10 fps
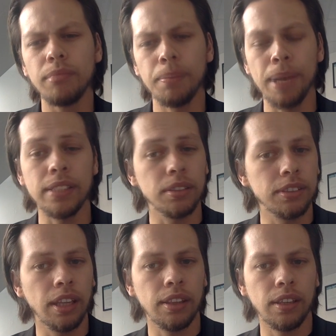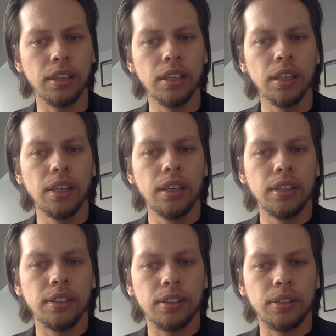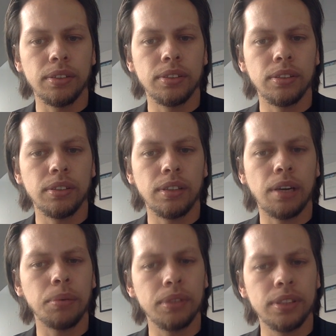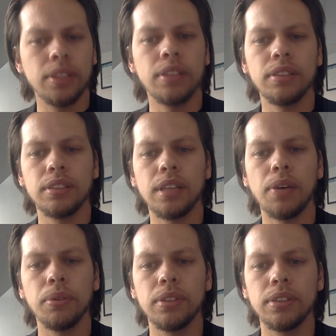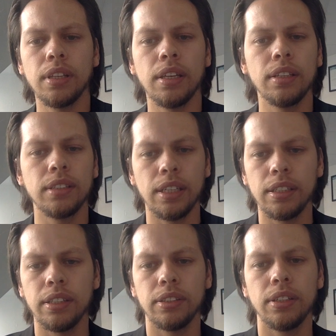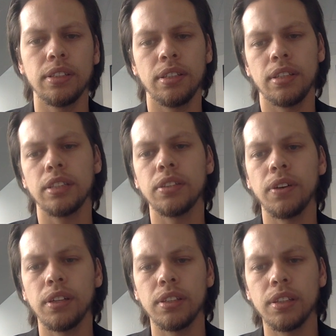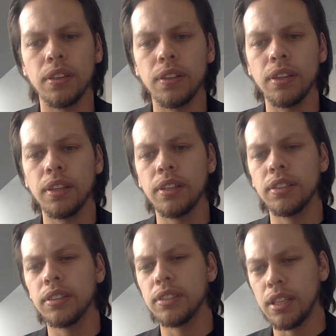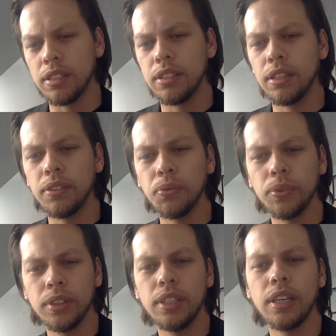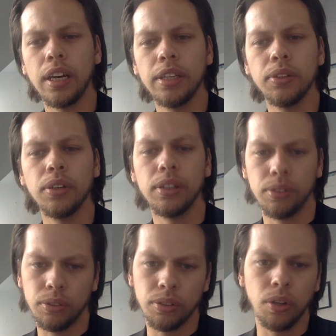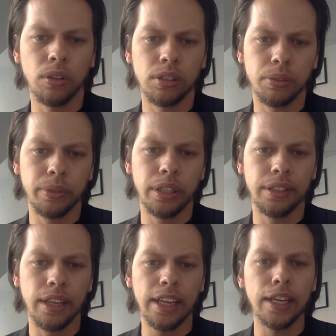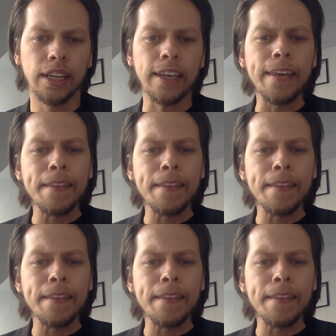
based on nothing, So I would still say that this is extroverted sensing TI colored with NI.